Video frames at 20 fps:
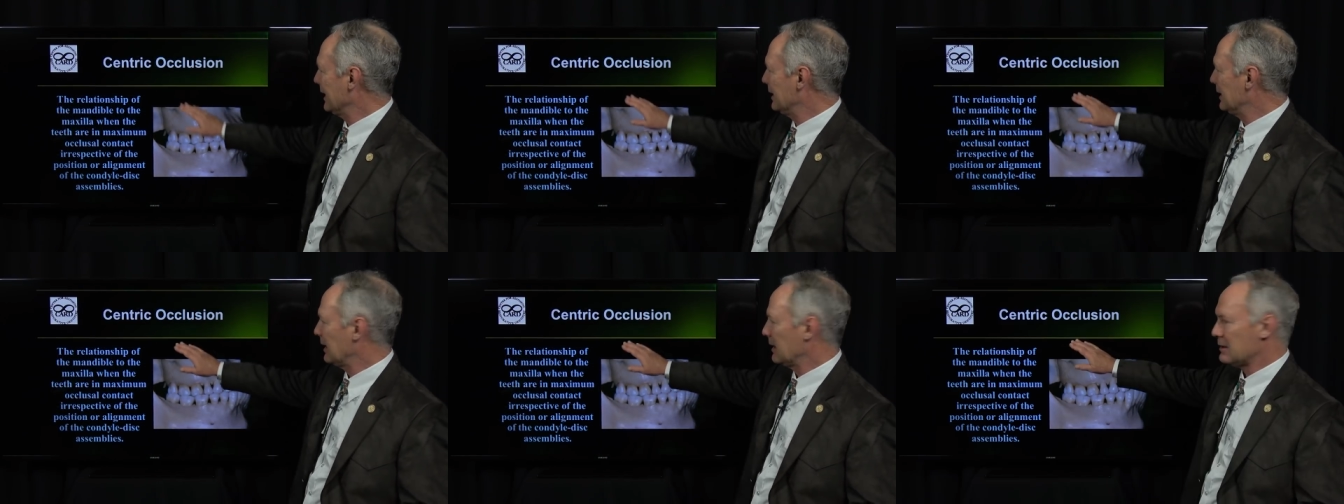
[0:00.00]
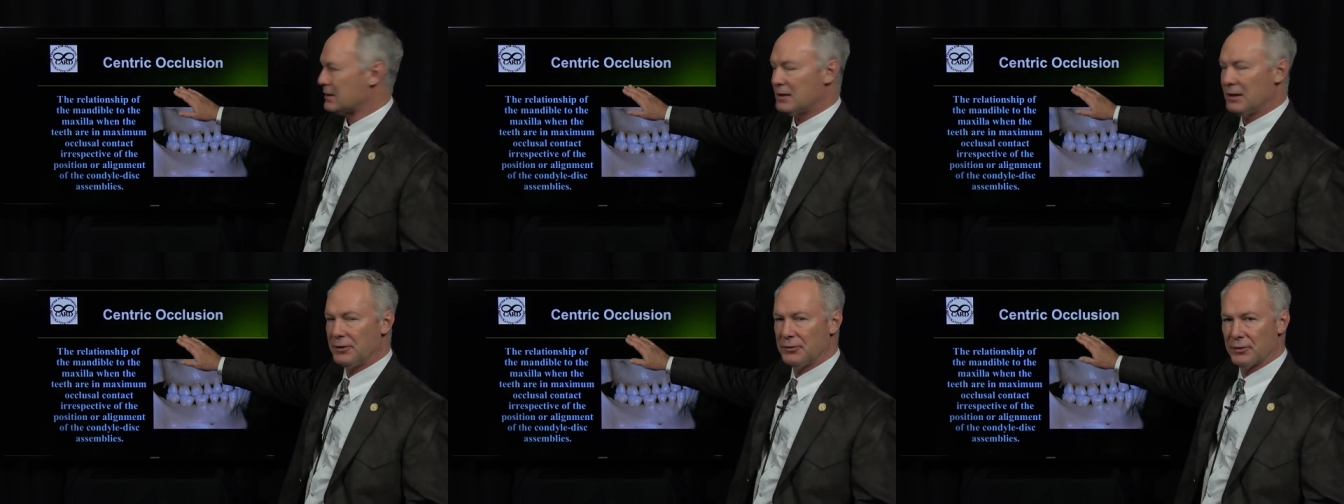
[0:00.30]
Now,
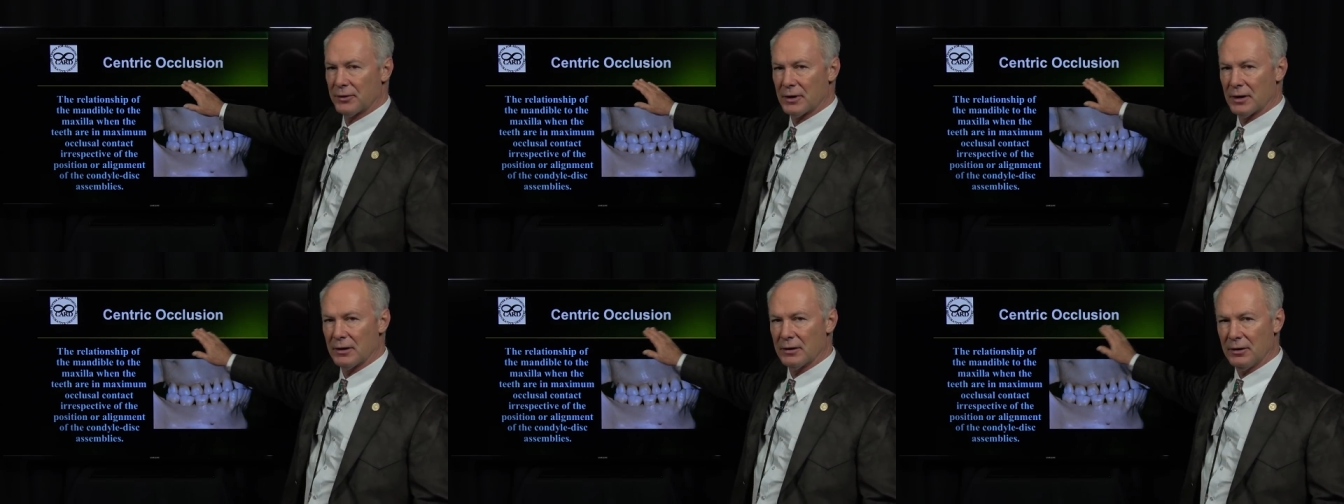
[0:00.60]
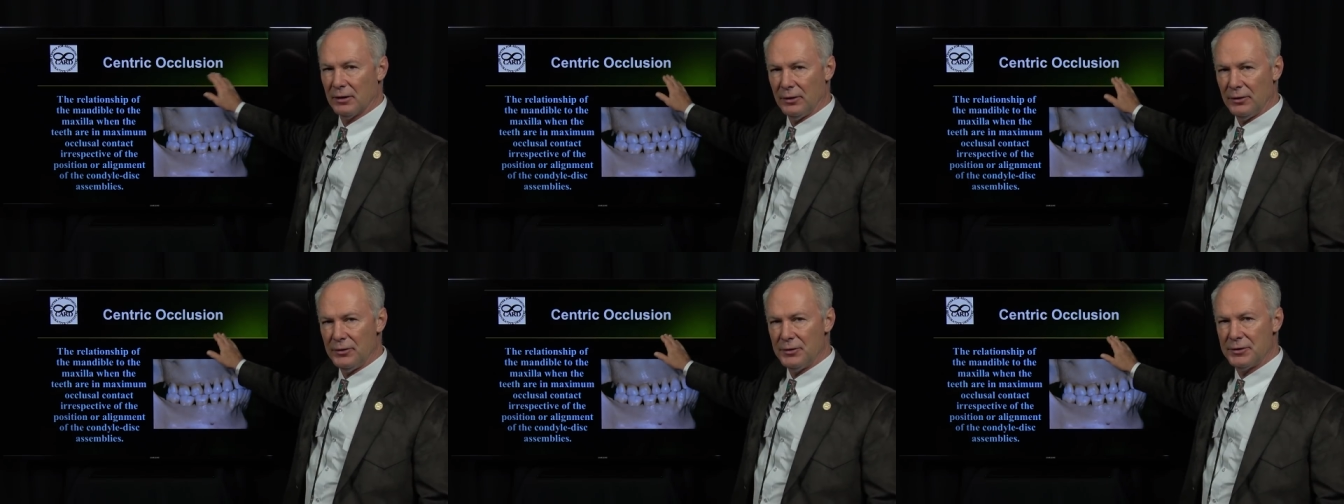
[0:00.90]
centric
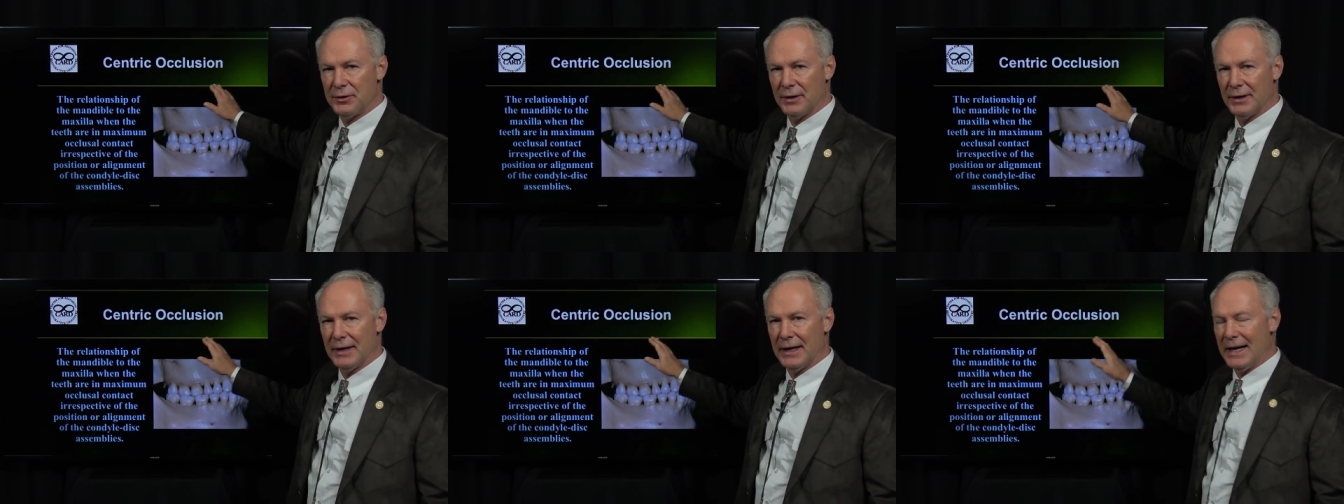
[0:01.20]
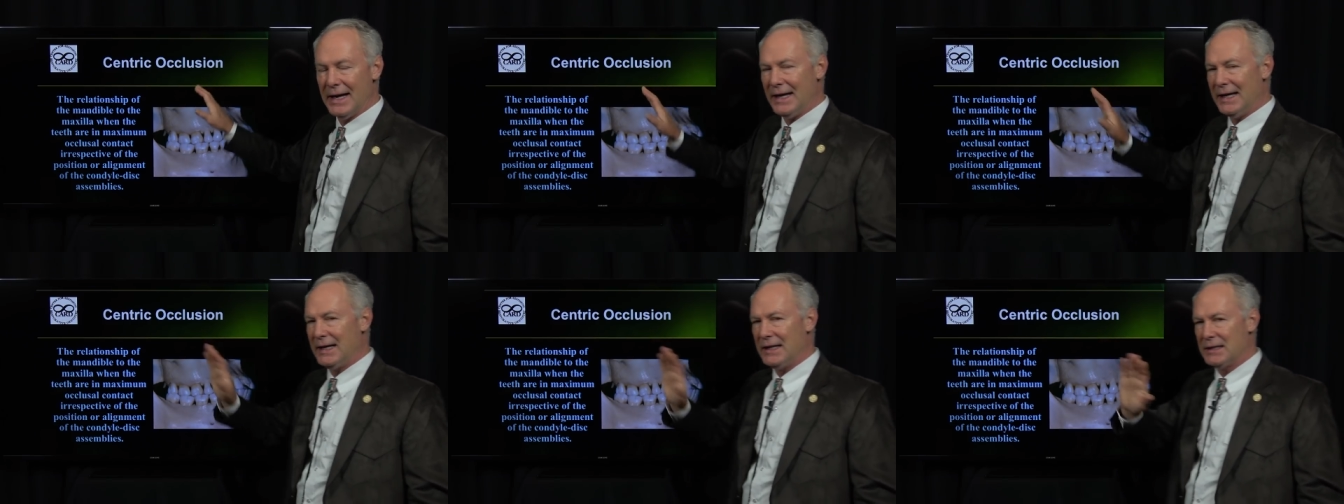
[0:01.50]
occlusion
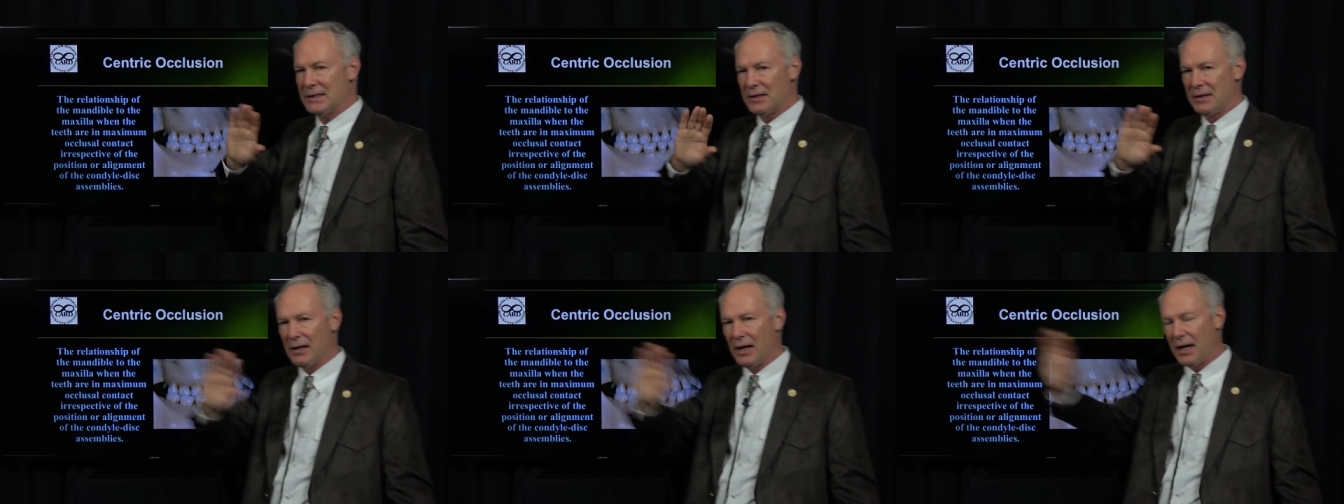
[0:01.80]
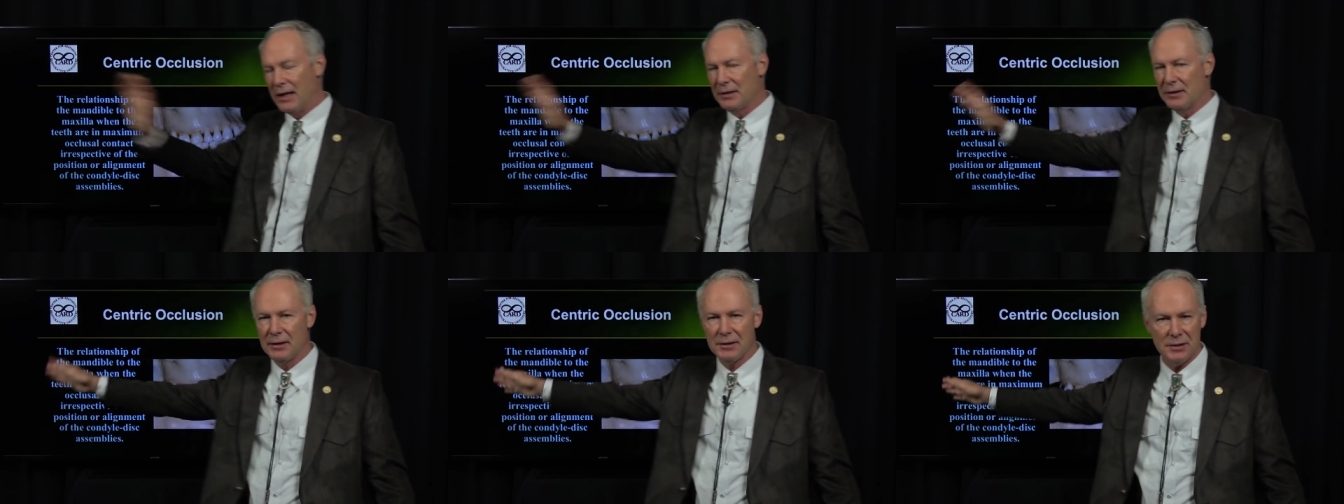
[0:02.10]
is
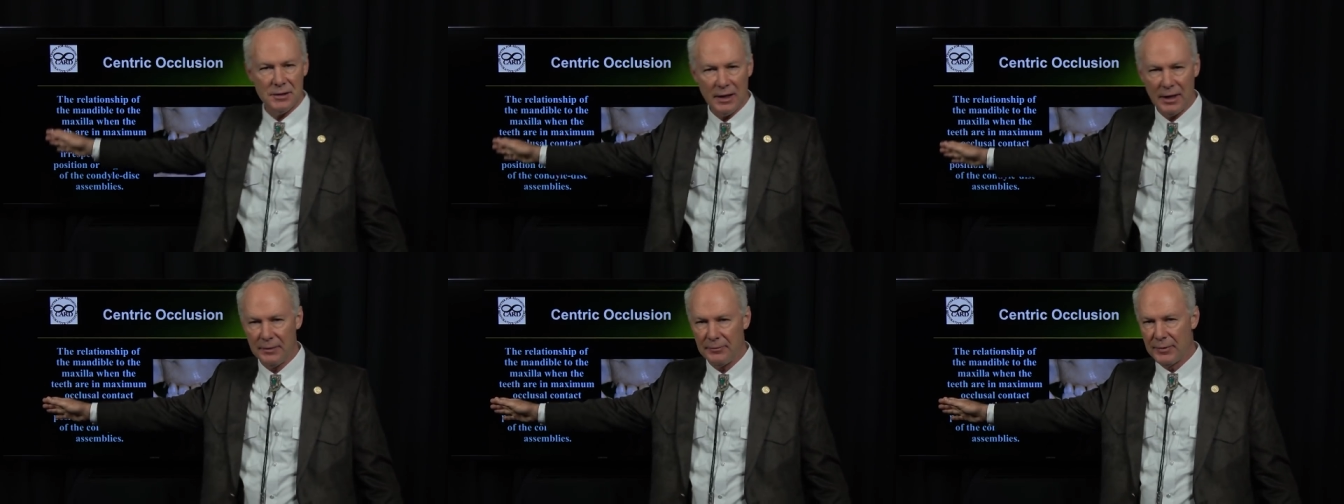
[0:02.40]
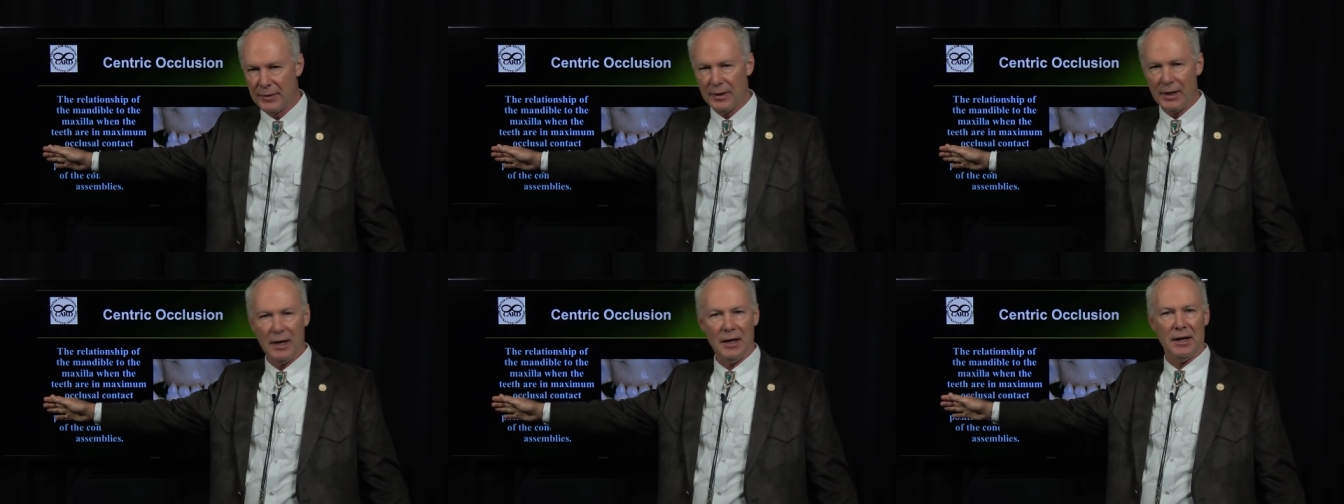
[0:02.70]
not the
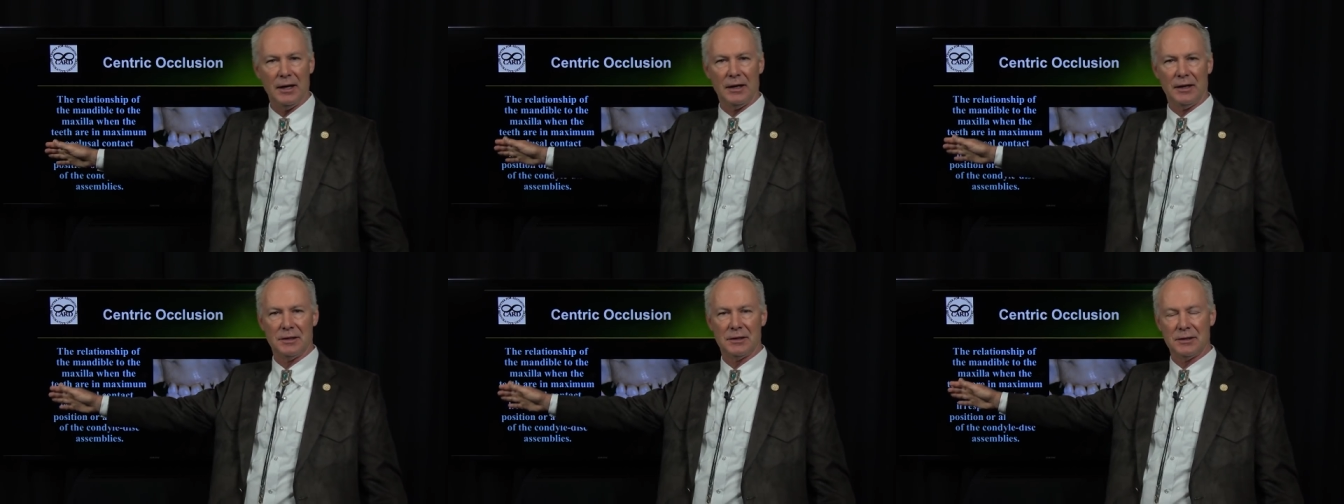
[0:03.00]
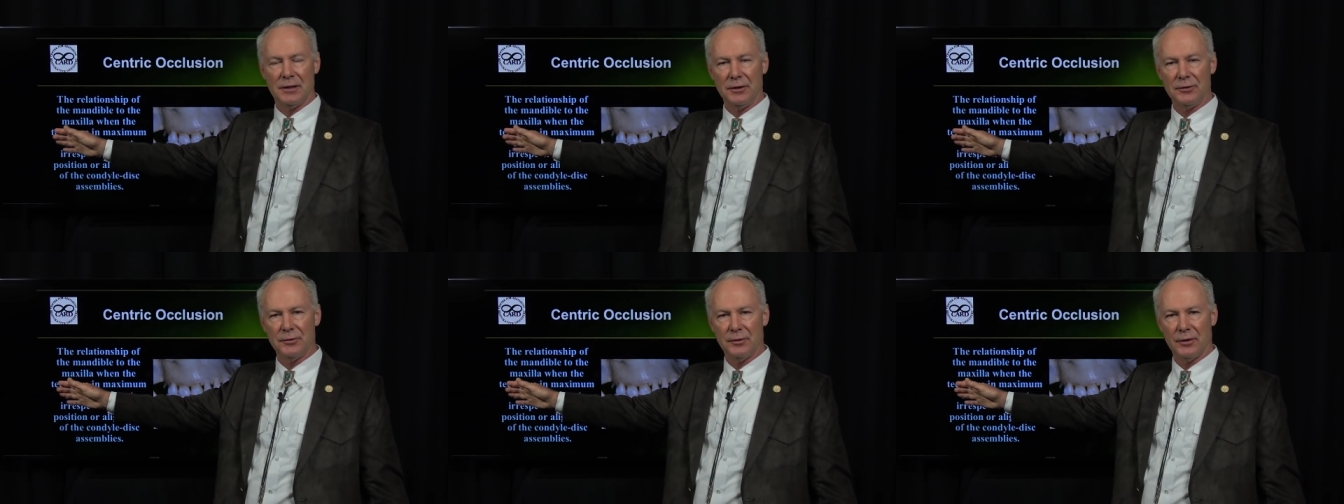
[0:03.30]
same thing as
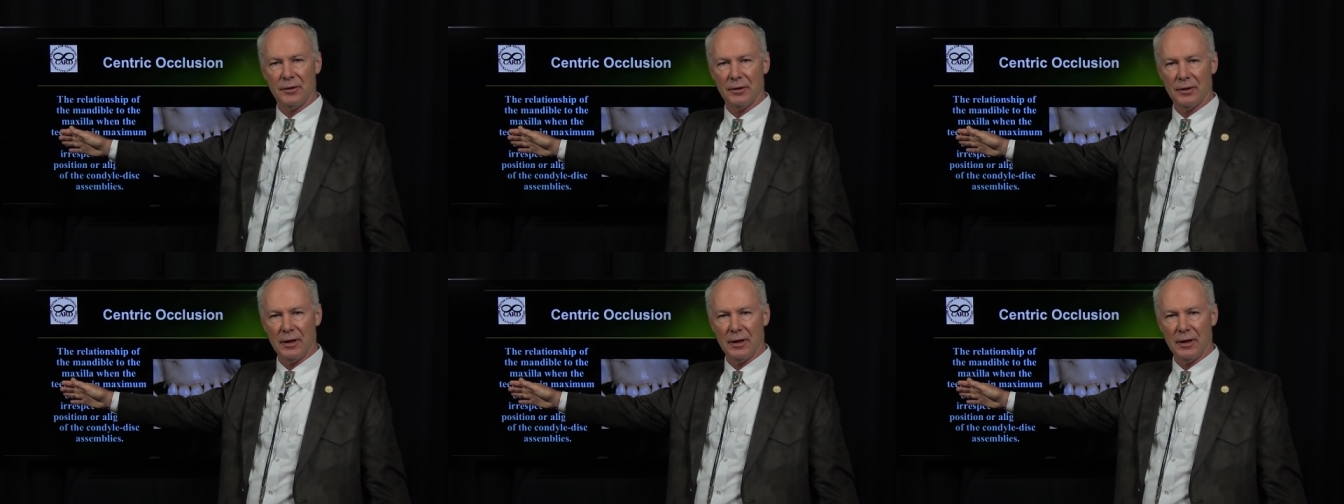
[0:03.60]
centric